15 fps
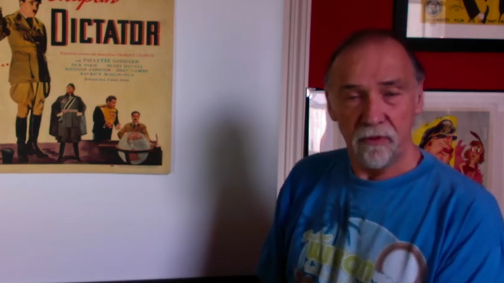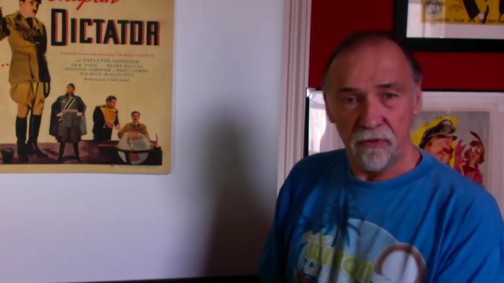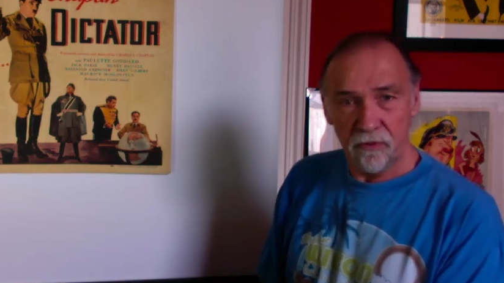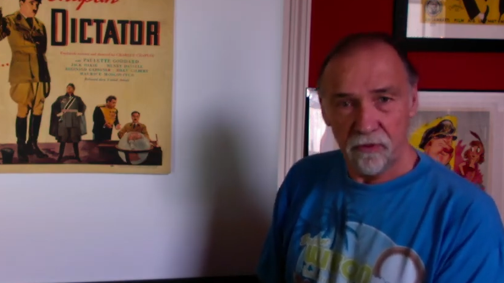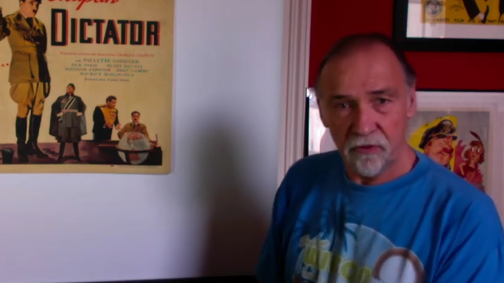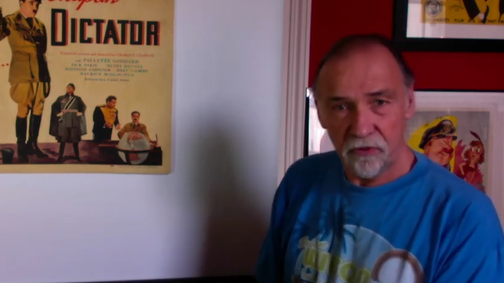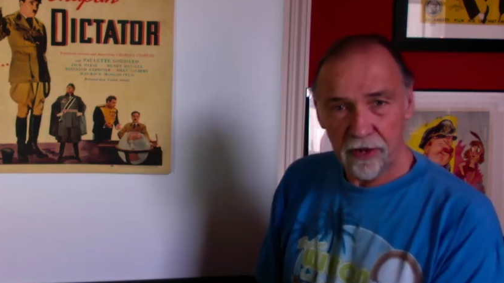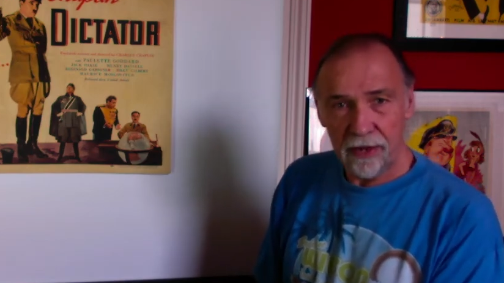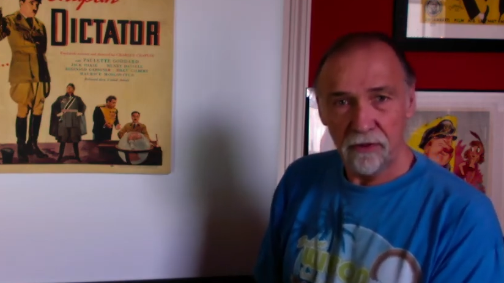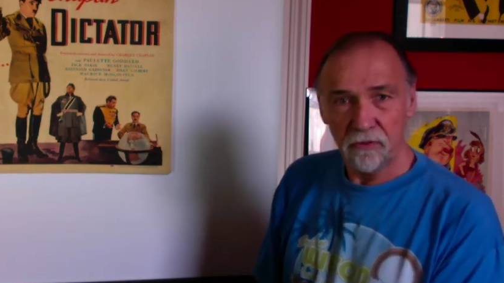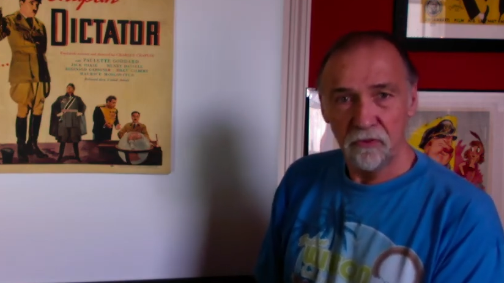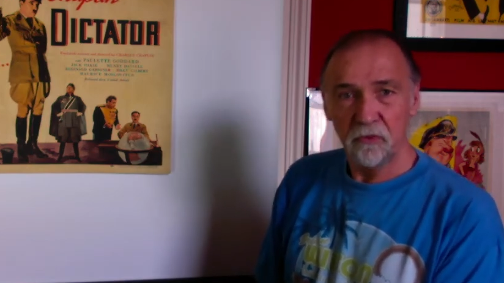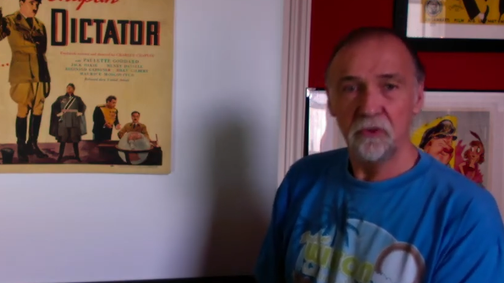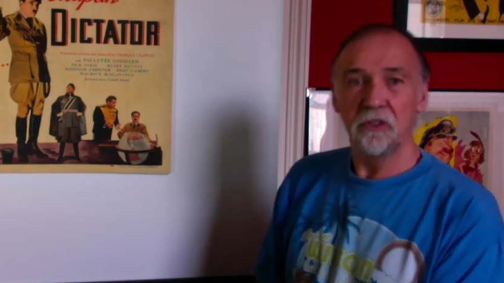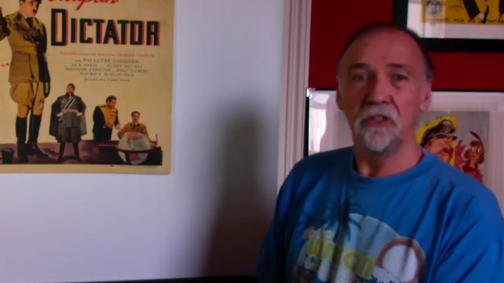
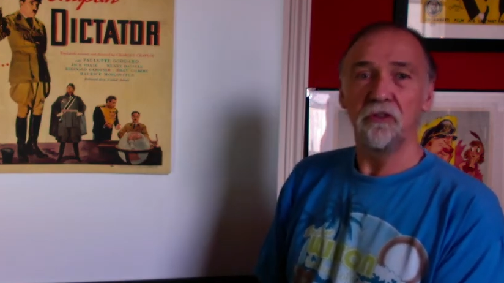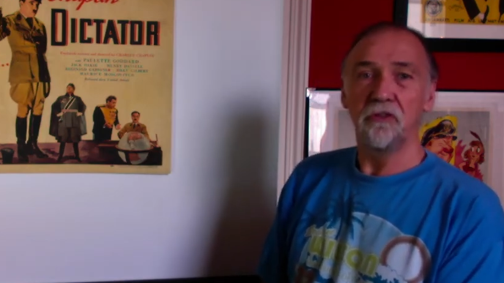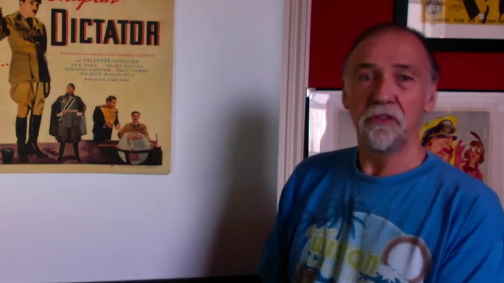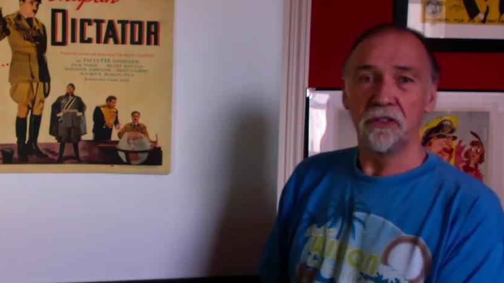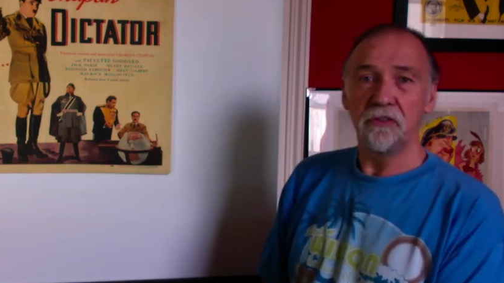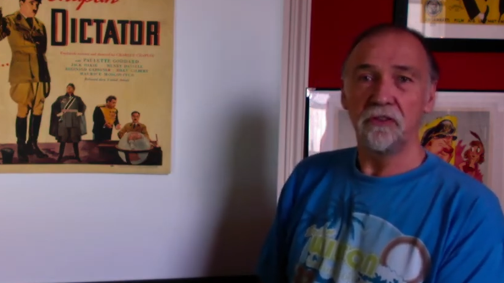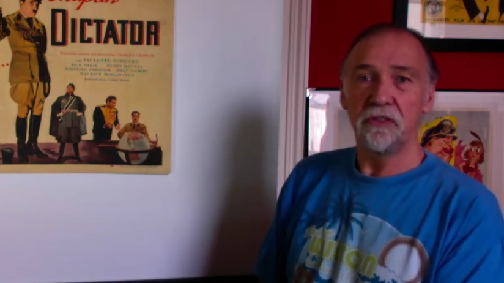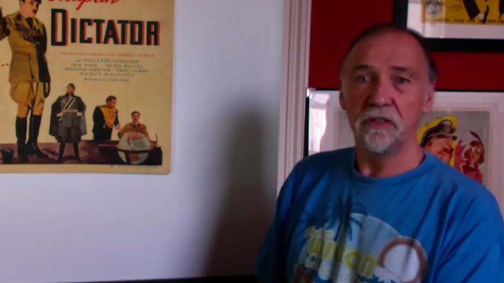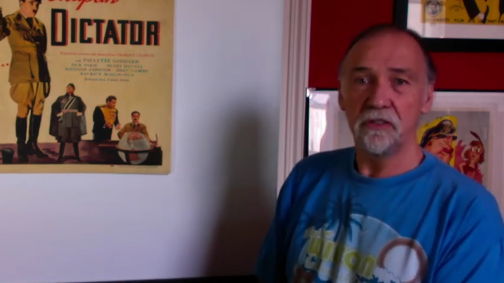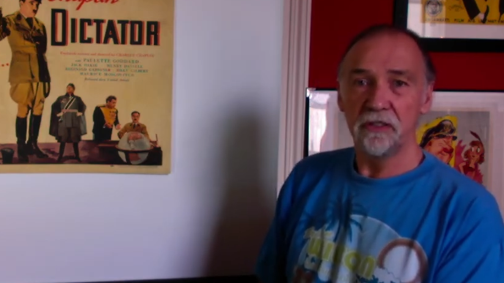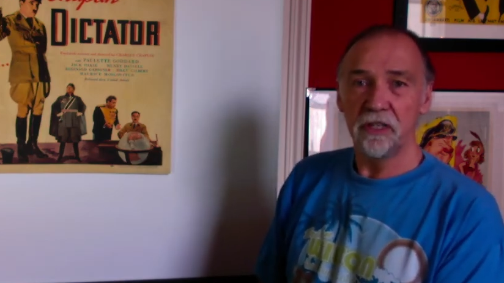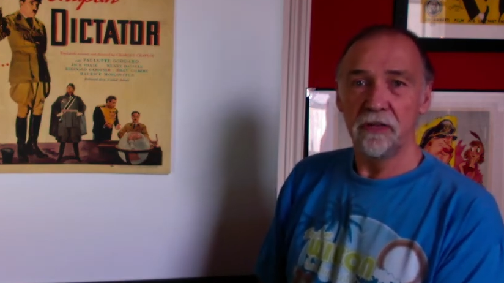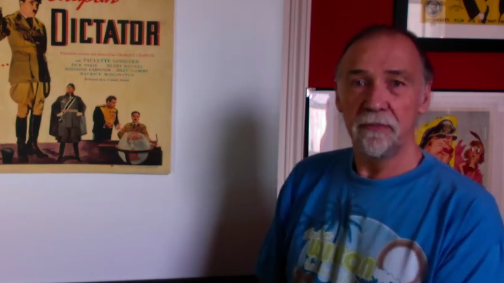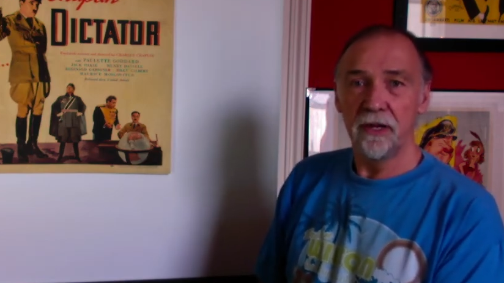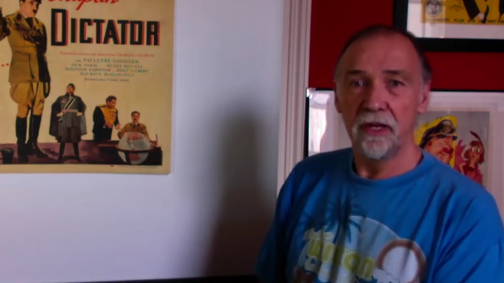sound was introduced to the
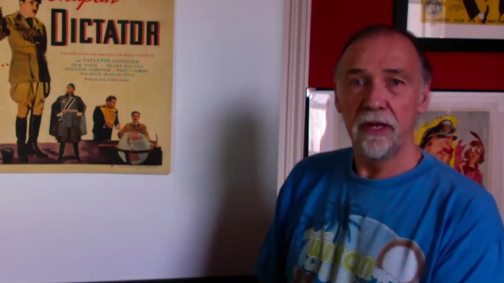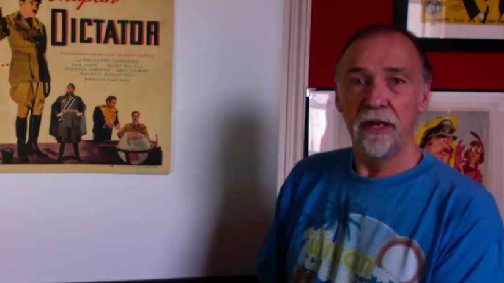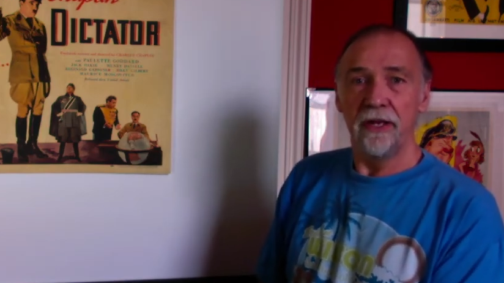cinema,